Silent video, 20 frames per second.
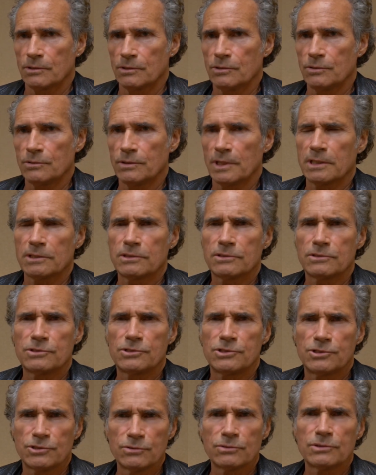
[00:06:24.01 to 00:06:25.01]
Who they
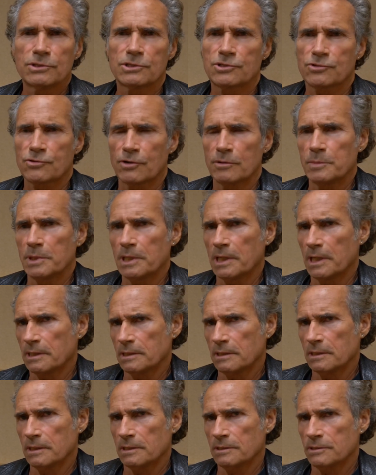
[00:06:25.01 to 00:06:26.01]
do
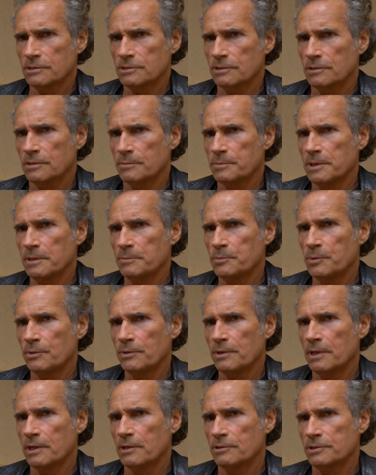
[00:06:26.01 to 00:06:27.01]
discriminate against are the
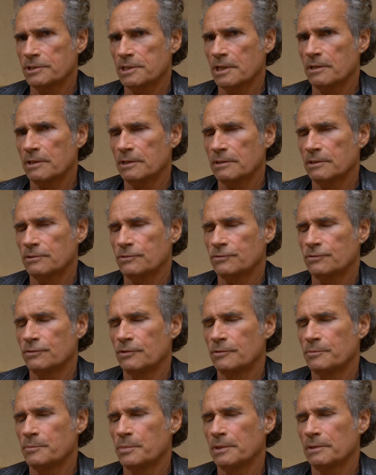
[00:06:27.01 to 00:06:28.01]
people that are telling the
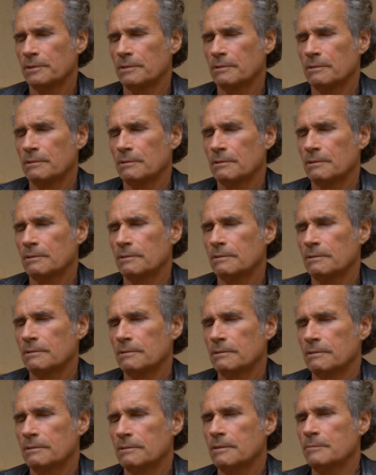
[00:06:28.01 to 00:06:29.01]
truth. But
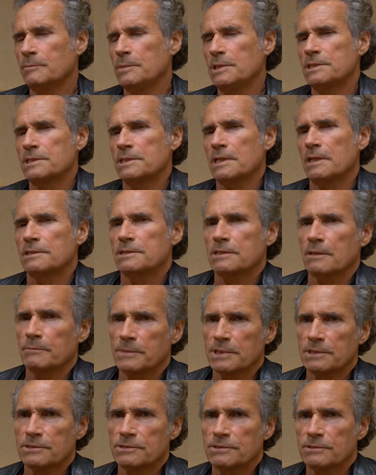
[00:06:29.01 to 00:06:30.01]
let me say
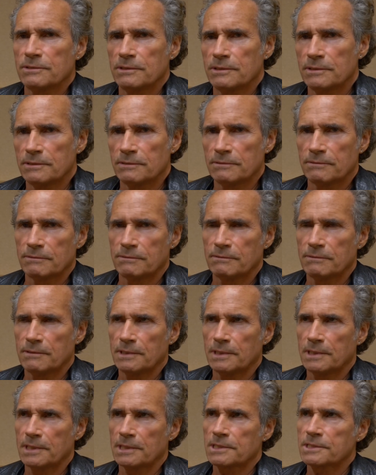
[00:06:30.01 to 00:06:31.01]
something to you,
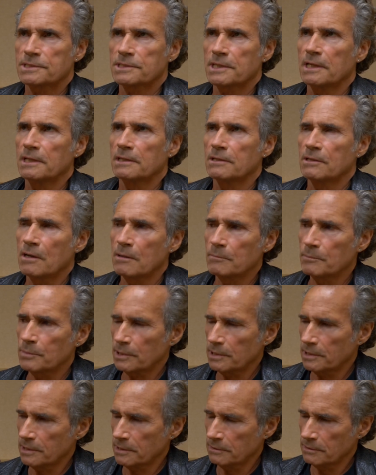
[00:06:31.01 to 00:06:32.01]
and I say it
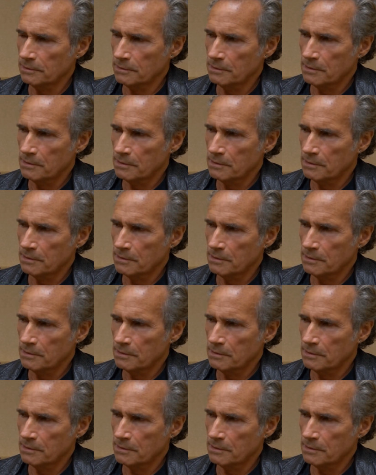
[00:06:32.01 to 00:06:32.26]
humbly.